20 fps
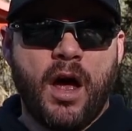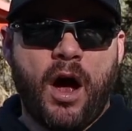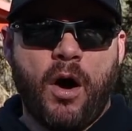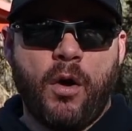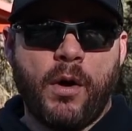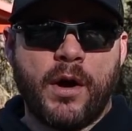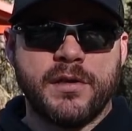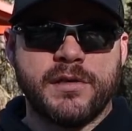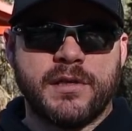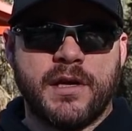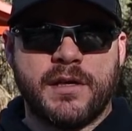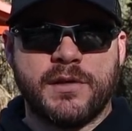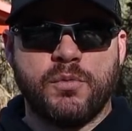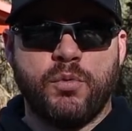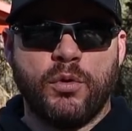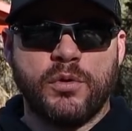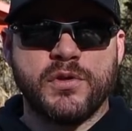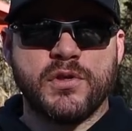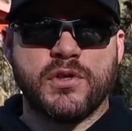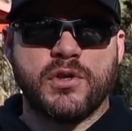OSS
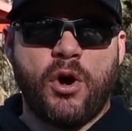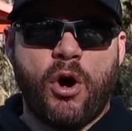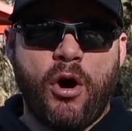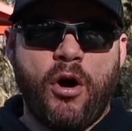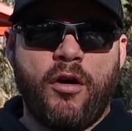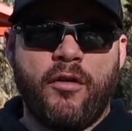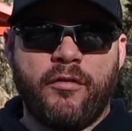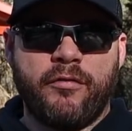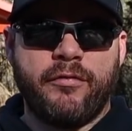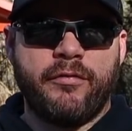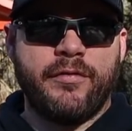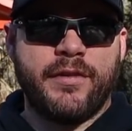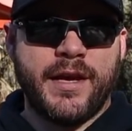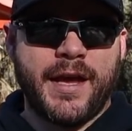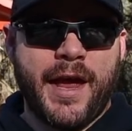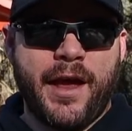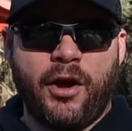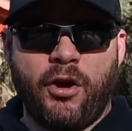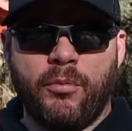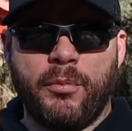will solve the
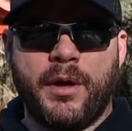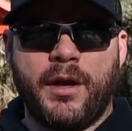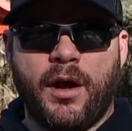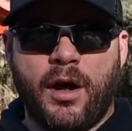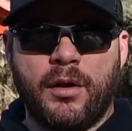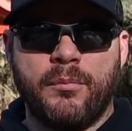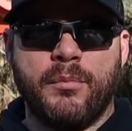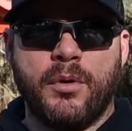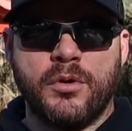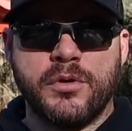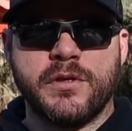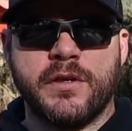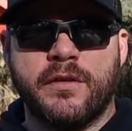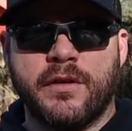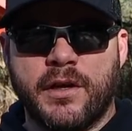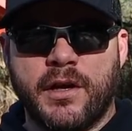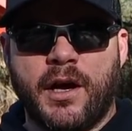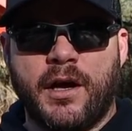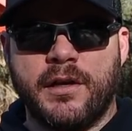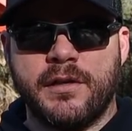ailment on most of
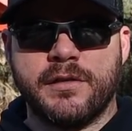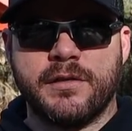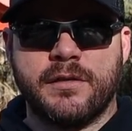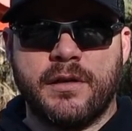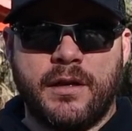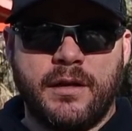the guns,